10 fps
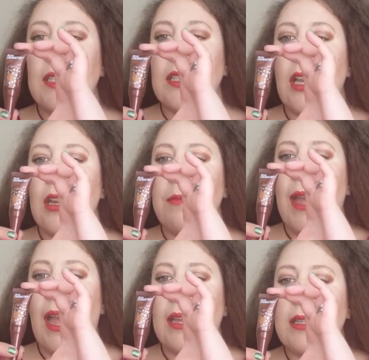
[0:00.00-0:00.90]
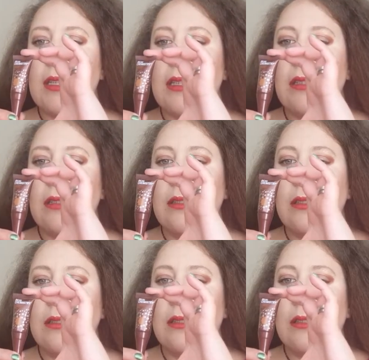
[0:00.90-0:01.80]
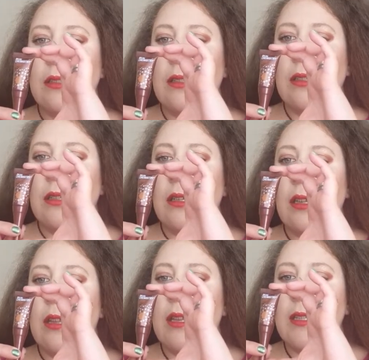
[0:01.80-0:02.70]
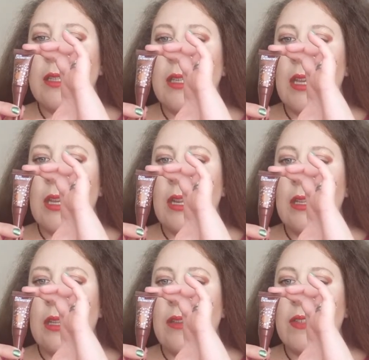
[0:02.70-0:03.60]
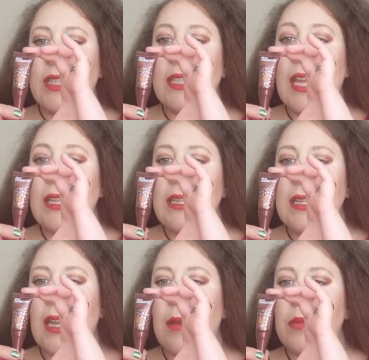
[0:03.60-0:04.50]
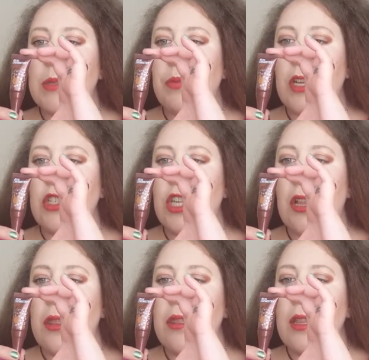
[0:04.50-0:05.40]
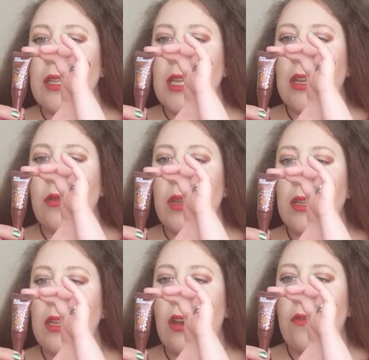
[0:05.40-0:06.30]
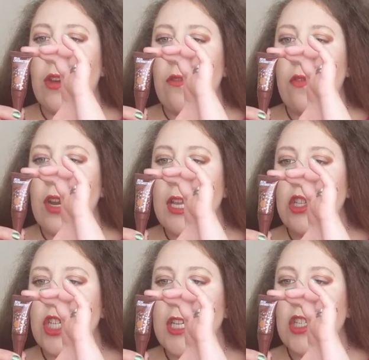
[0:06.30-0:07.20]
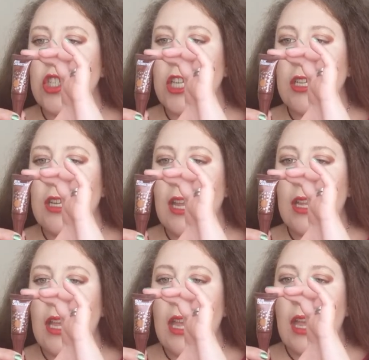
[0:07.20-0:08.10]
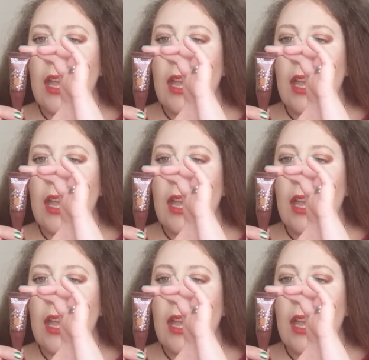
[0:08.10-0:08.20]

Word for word: is not a mask. Cleanse skin and leave slightly damp. Spread gel thinly and quickly over your forehead, cheeks, chin, neck,